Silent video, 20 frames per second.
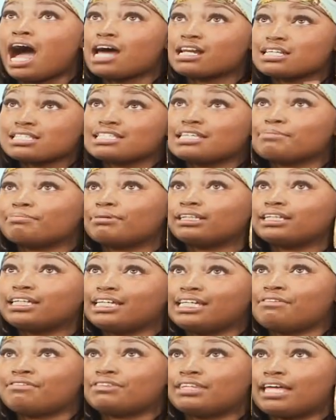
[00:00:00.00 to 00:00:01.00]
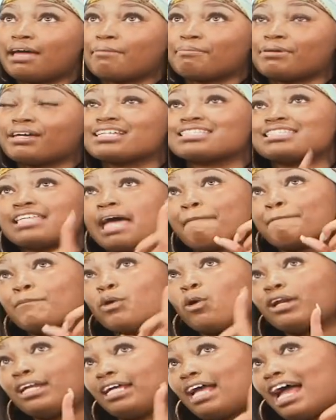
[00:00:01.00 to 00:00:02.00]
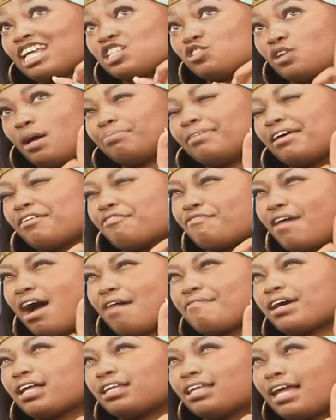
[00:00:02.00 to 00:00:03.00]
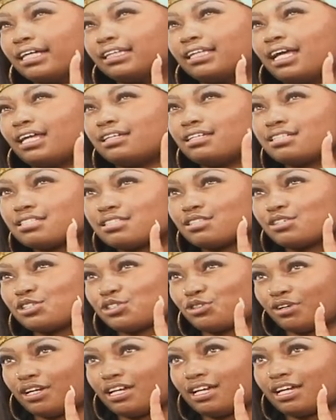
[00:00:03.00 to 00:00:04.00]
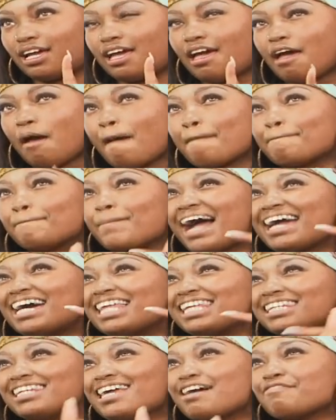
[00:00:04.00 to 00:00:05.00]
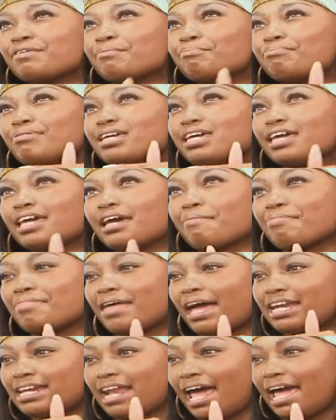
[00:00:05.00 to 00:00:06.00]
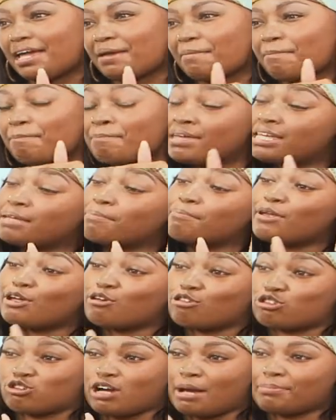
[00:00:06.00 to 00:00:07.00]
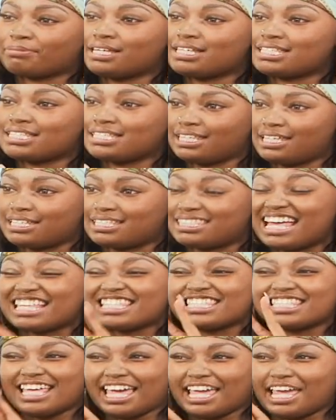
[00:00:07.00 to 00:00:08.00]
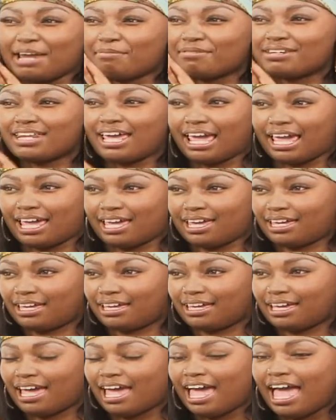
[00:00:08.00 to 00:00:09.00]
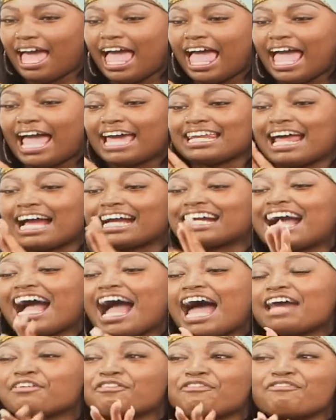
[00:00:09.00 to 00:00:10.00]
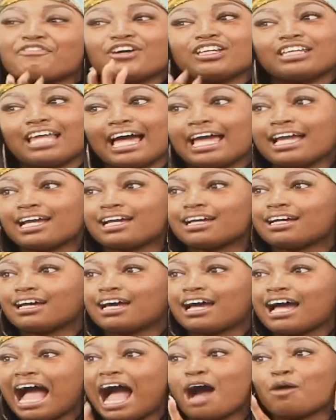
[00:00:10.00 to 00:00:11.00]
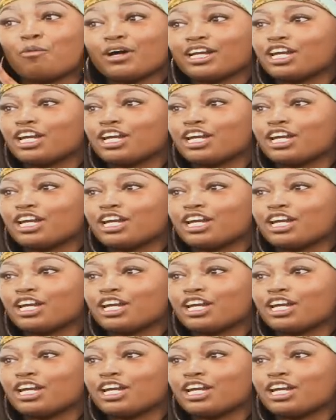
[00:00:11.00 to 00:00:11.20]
honestly believe that, because that morning I dropped at 5 o'clock that diss to Drake. Yeah. By 11 p.m. that night, Meek Mill dropped his diss that same day. Yeah. And I kind of feel like I